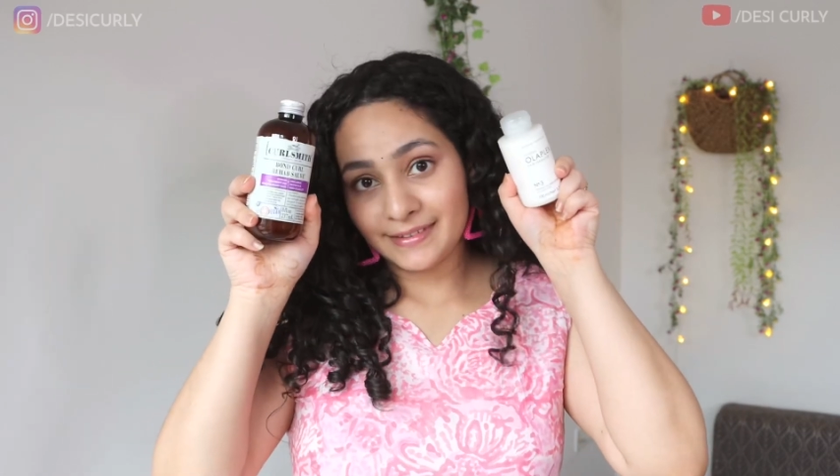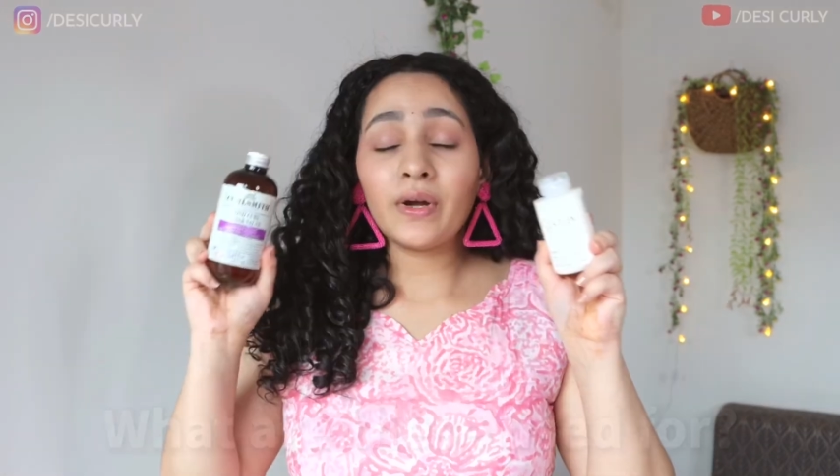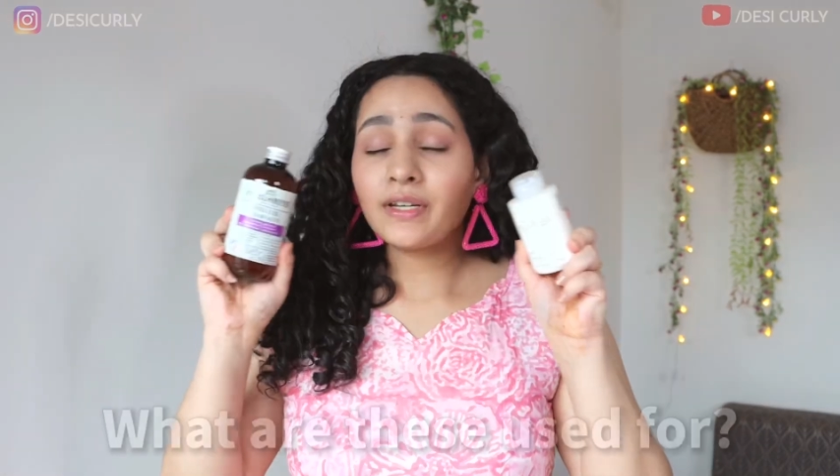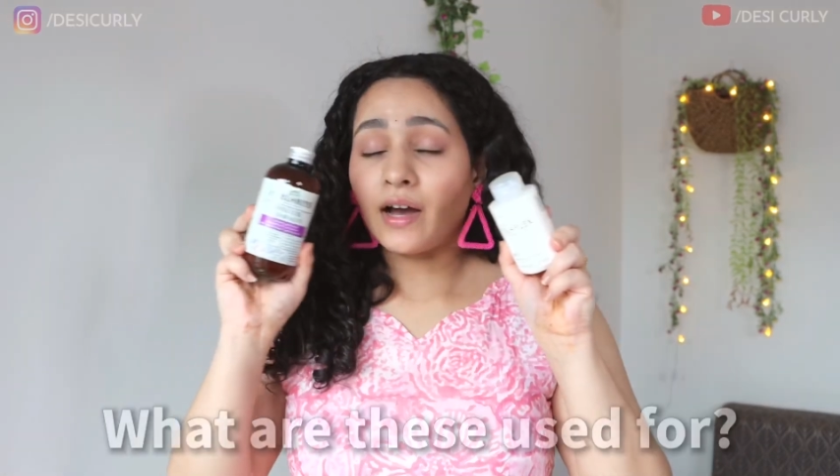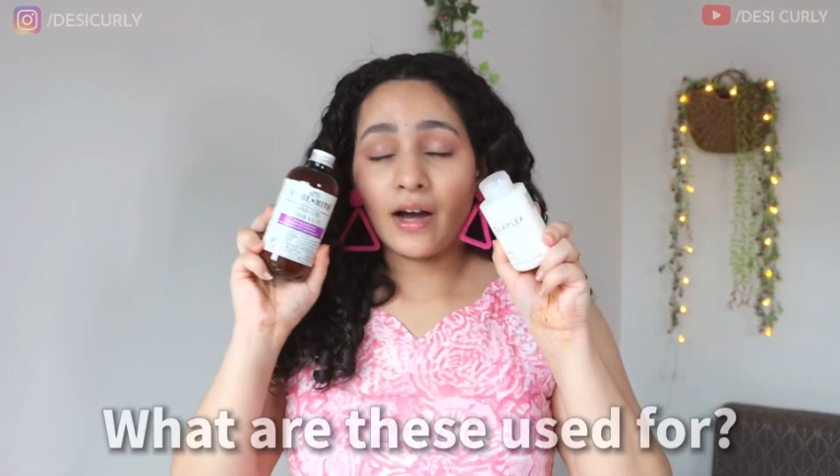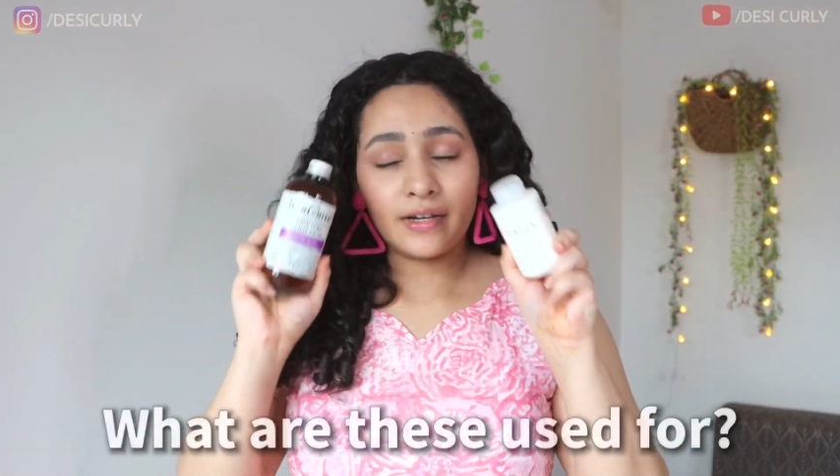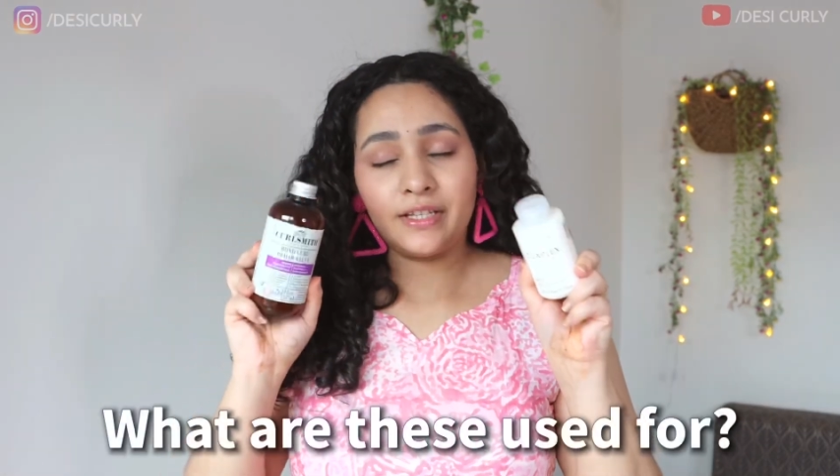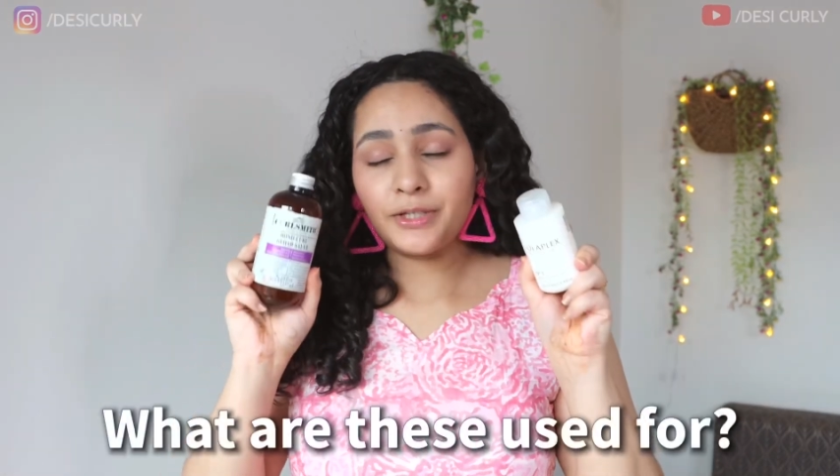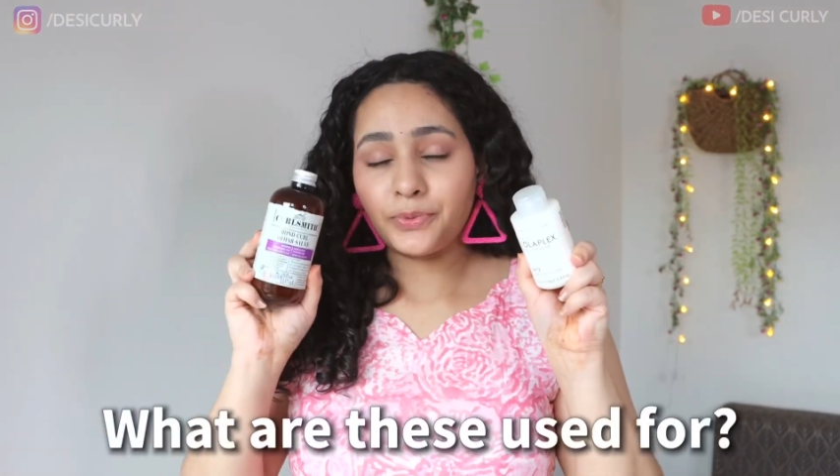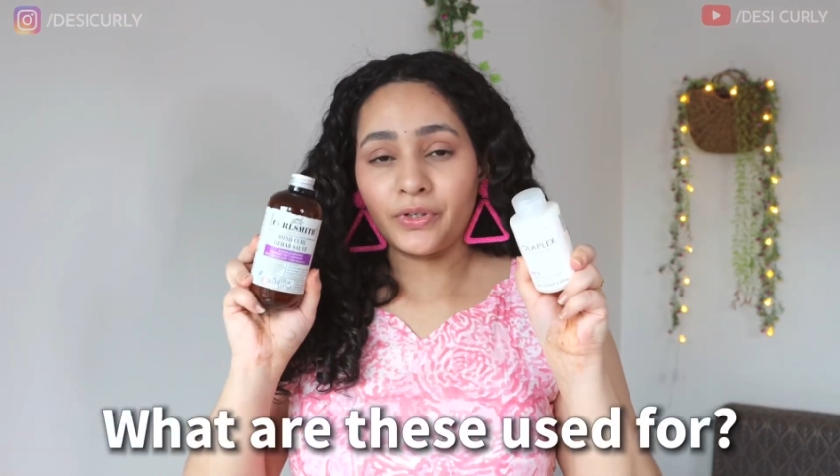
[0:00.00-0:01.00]
What are
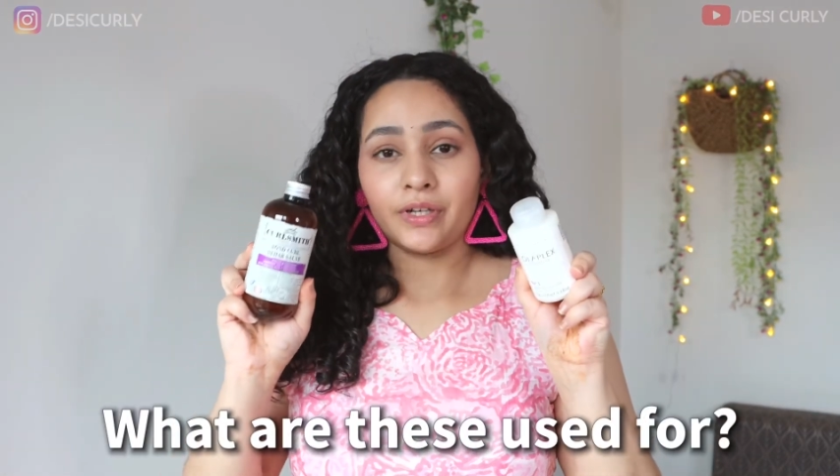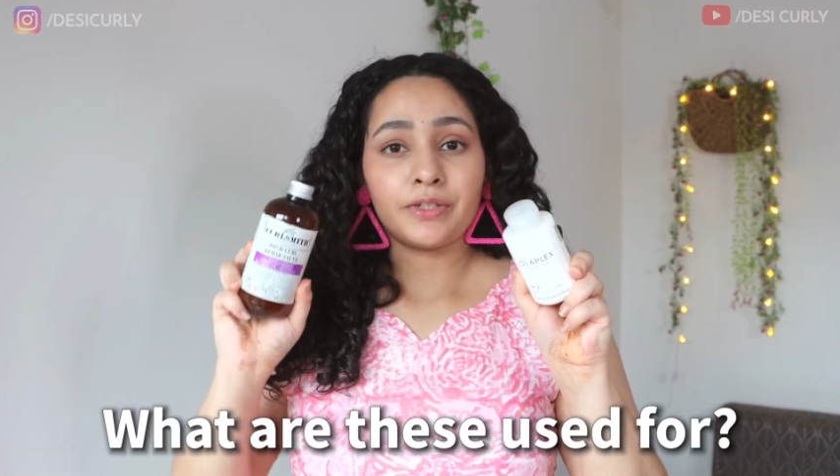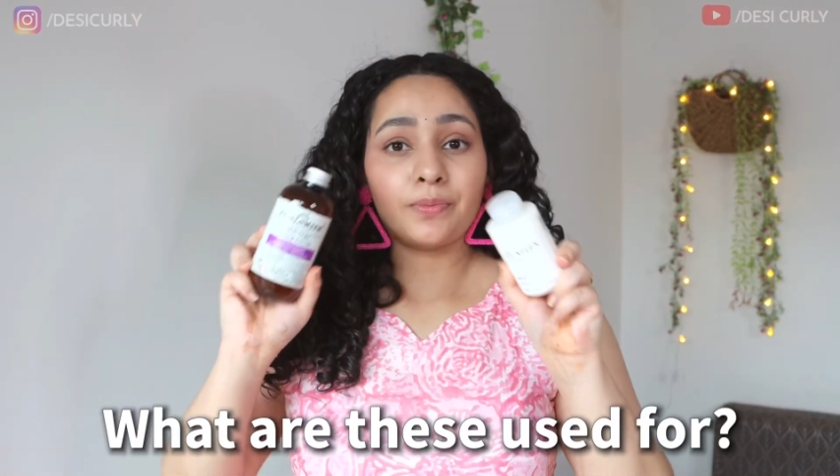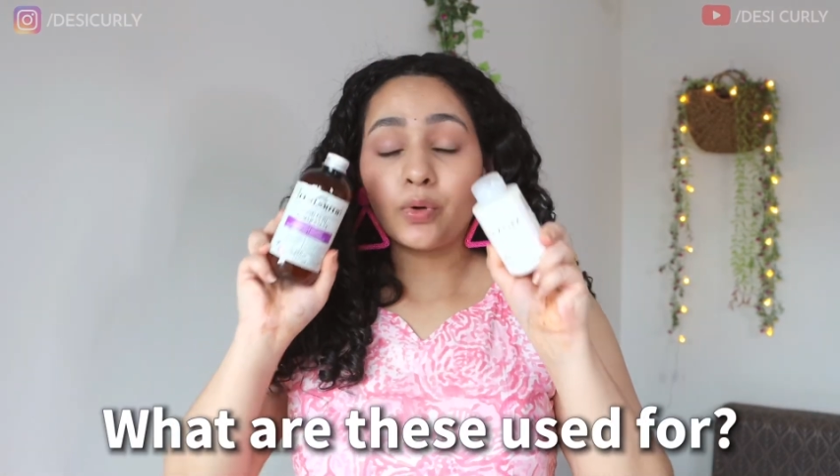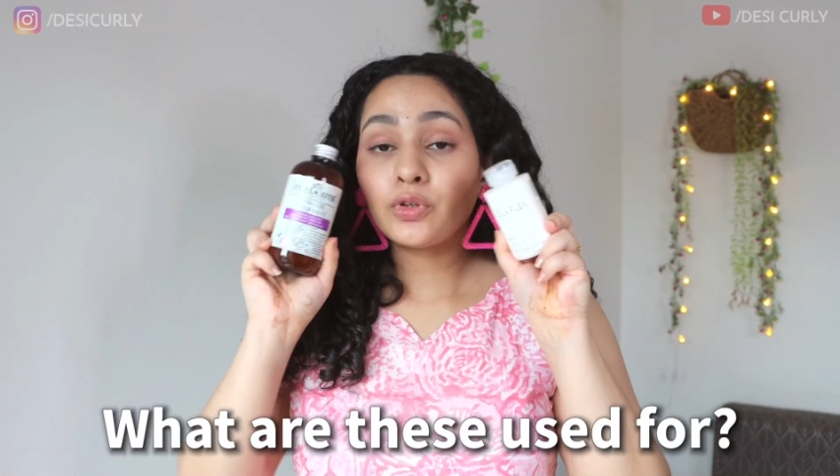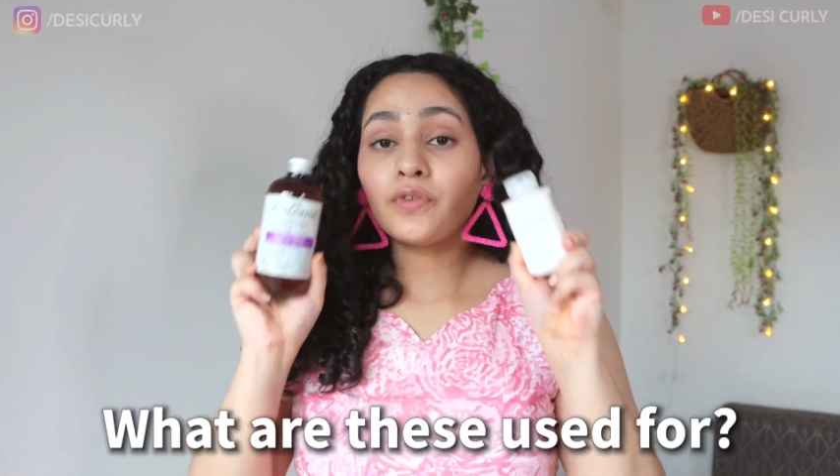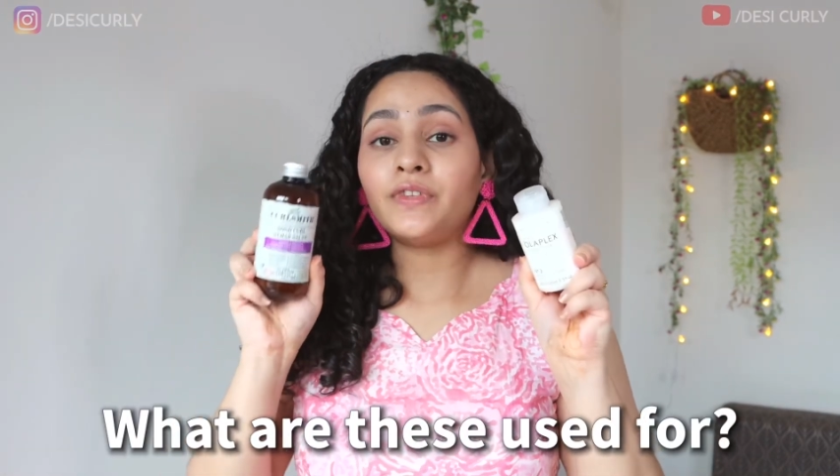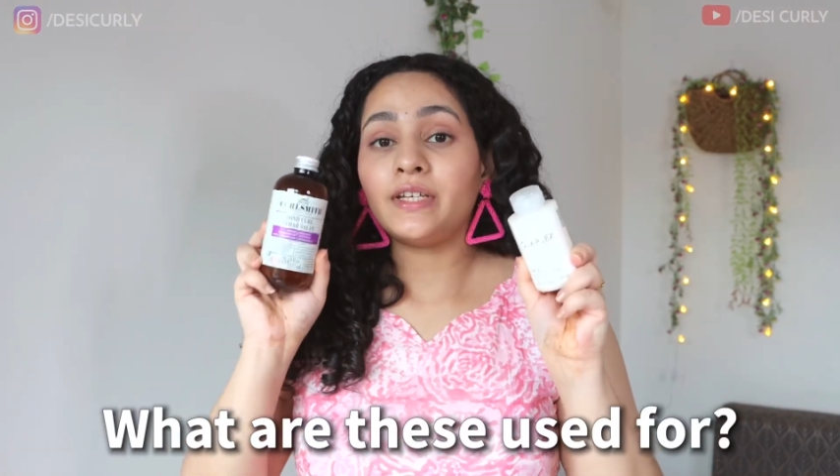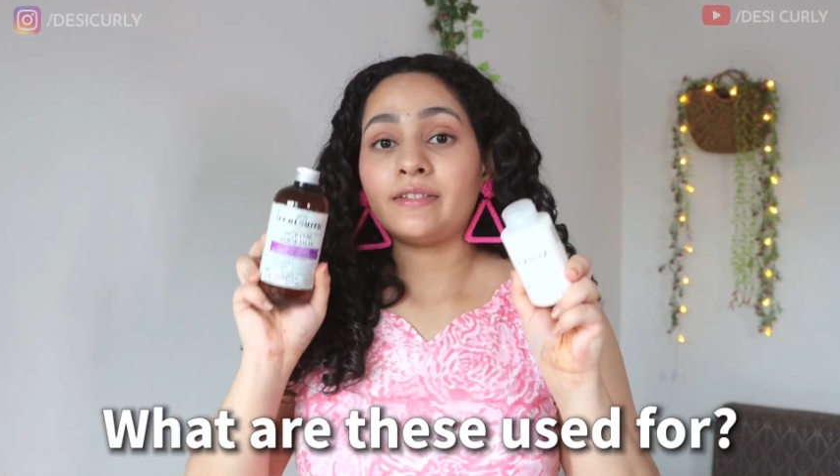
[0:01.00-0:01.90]
these products? Both of these